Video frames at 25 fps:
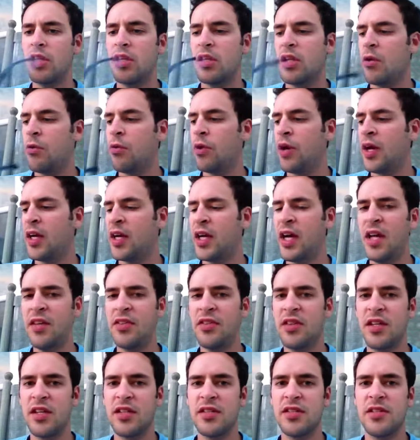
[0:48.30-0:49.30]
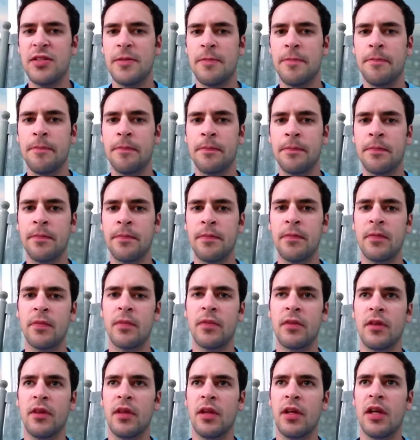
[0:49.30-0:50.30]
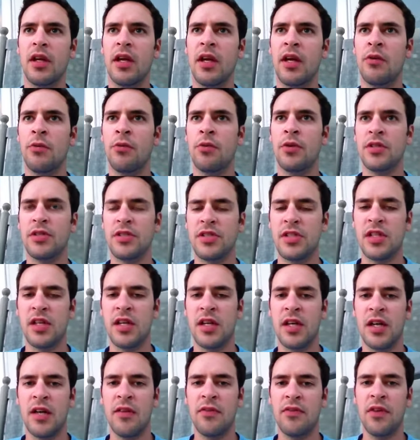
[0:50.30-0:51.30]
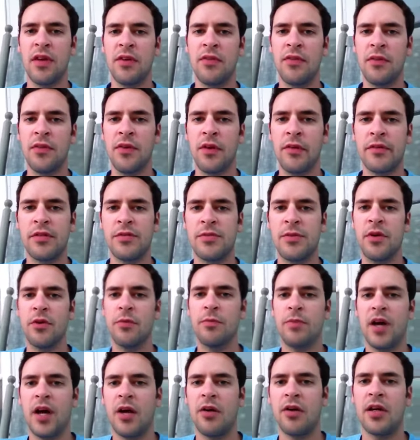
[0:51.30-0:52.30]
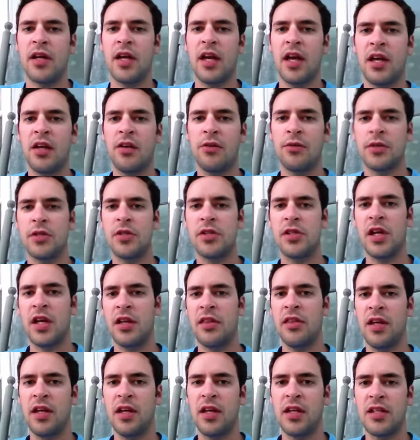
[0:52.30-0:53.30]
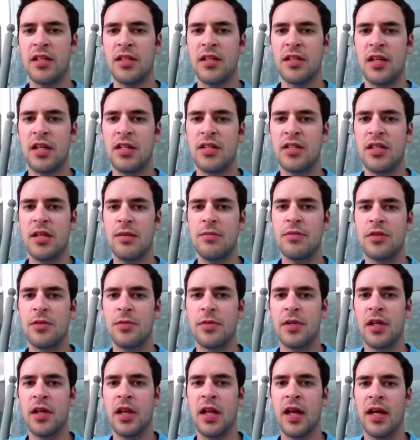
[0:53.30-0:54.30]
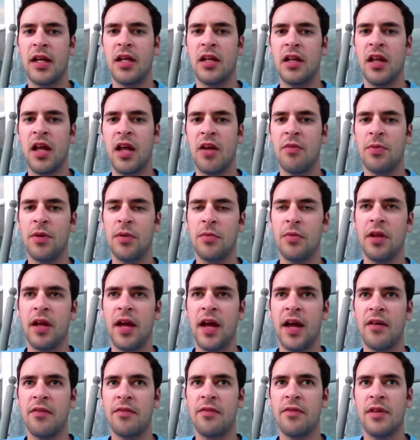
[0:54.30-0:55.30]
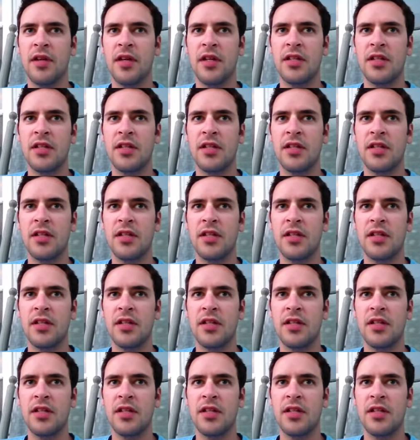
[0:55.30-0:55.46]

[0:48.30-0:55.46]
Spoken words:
And when I got this, it was, if you've ever smoked pirate cake, which I think it seems to me like a lot of people have,